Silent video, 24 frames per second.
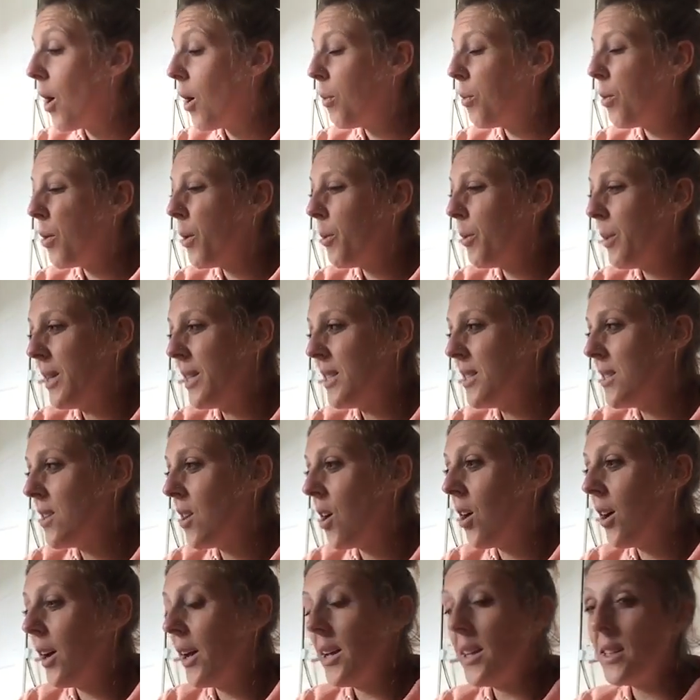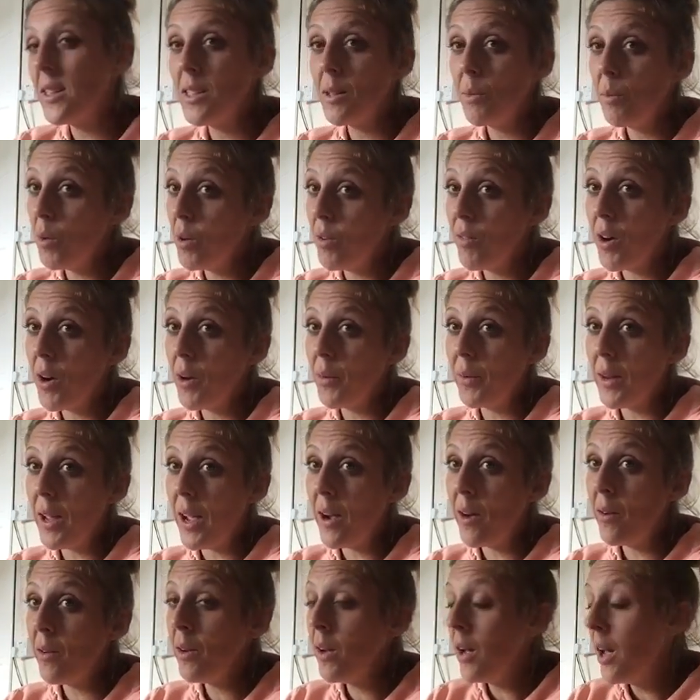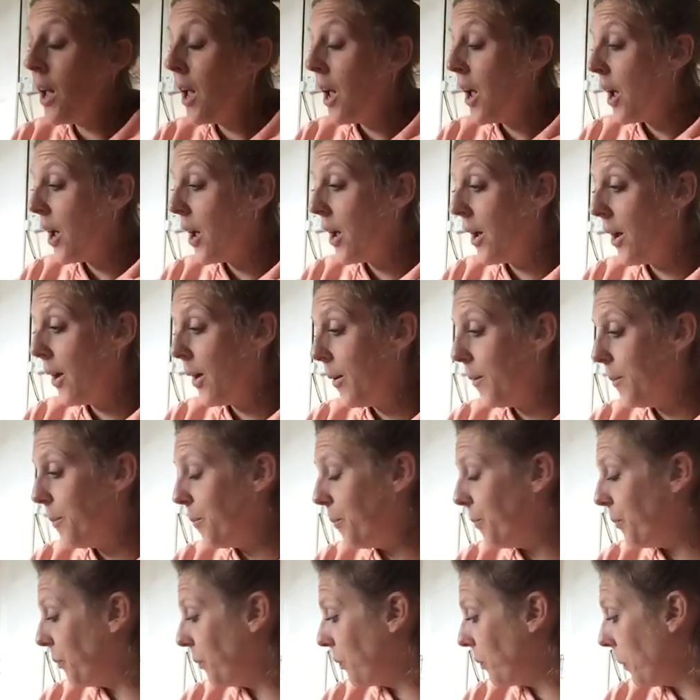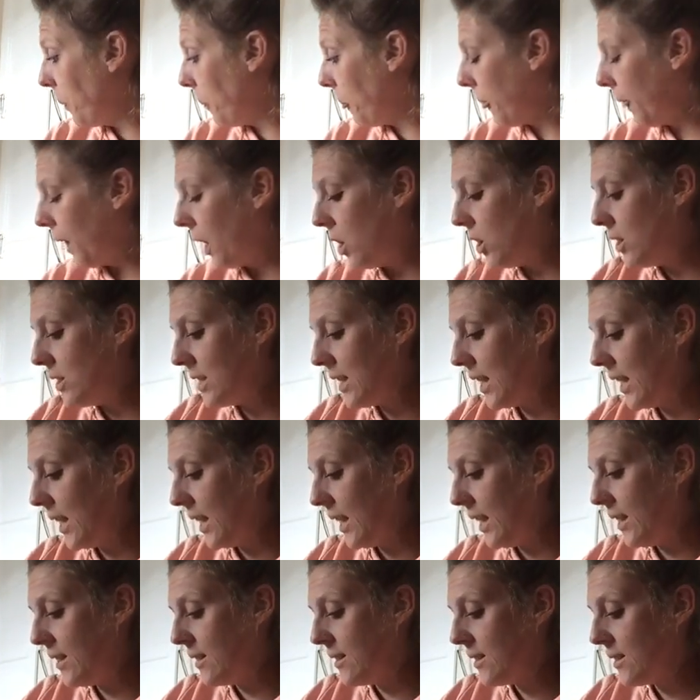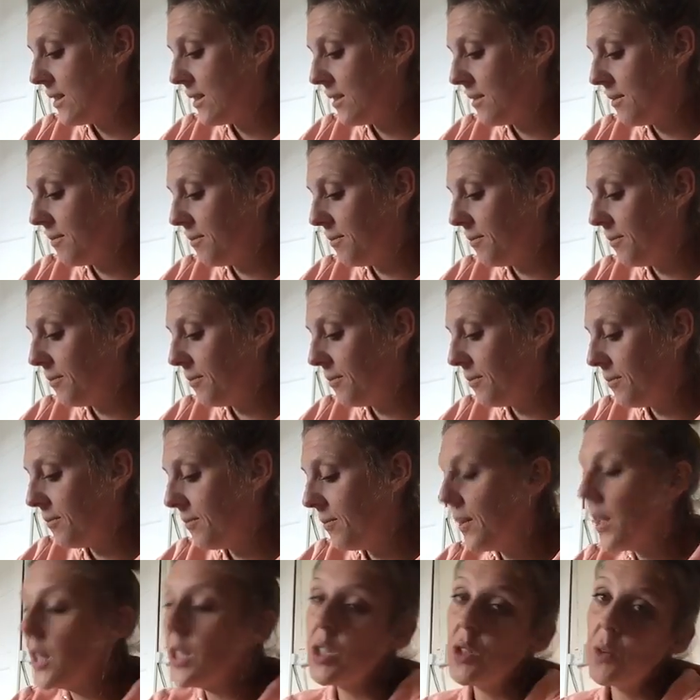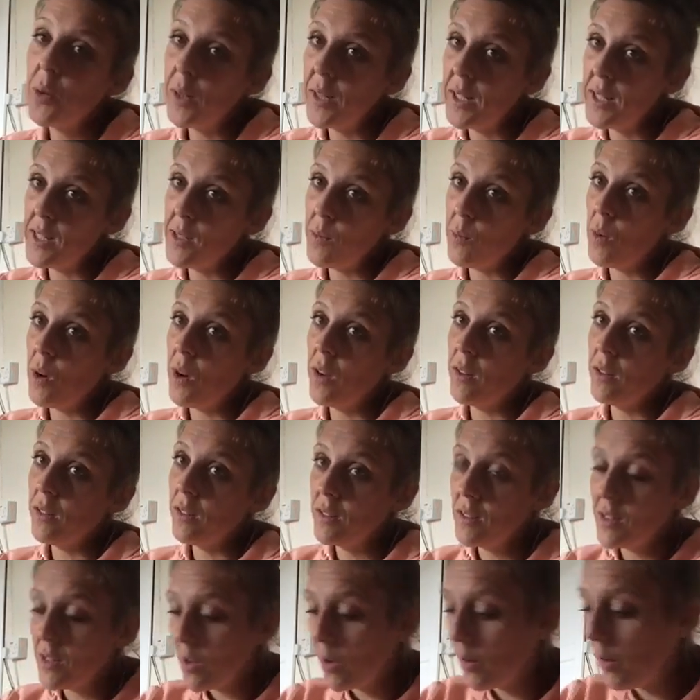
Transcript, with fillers: I'll probably start it tomorrow now because um, it is 20 to 1. So